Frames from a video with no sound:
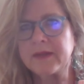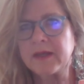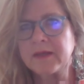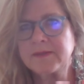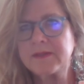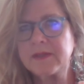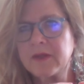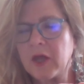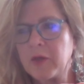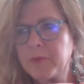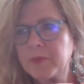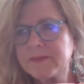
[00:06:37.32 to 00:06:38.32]
Does the
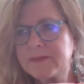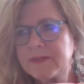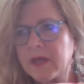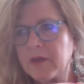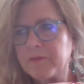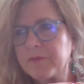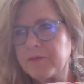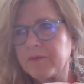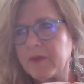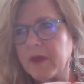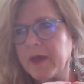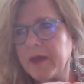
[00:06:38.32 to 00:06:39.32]
global South,
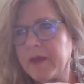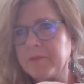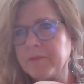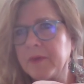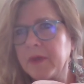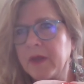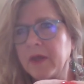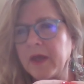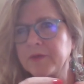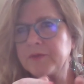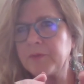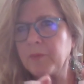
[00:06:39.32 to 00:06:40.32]

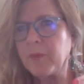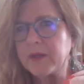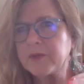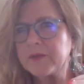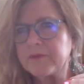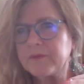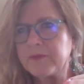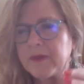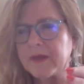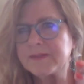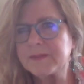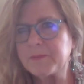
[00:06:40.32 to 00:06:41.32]
to what do
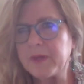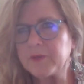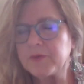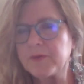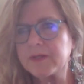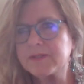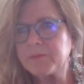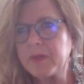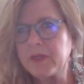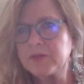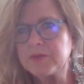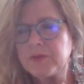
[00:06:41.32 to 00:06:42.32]
they speak? Do they
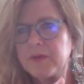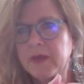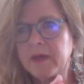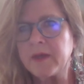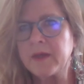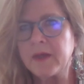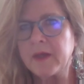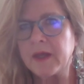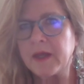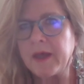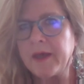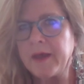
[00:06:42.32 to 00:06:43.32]
speak
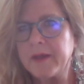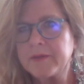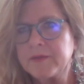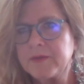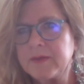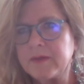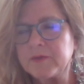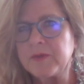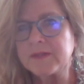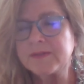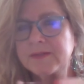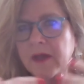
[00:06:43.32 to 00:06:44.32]
uh, to
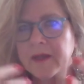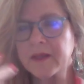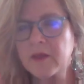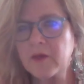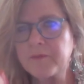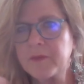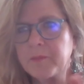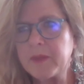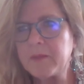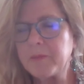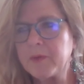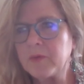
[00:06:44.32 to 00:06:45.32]
the psyche of the
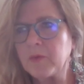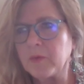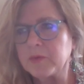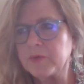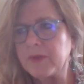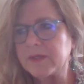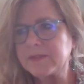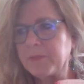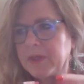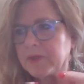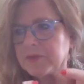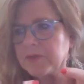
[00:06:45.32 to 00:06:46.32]
people, or do they
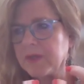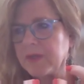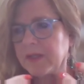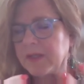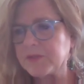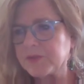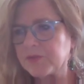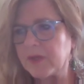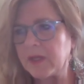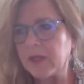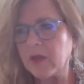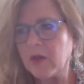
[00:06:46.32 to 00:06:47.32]
speak to the
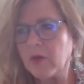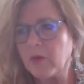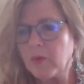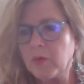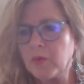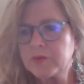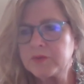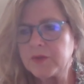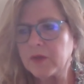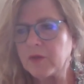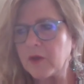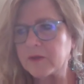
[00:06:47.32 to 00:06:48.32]
history or to
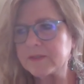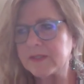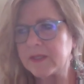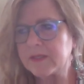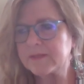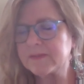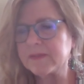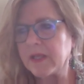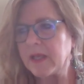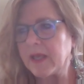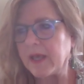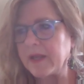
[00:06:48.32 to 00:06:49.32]
the context?
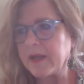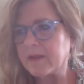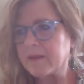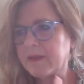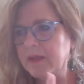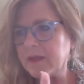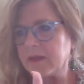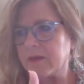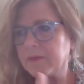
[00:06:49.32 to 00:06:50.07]
And I think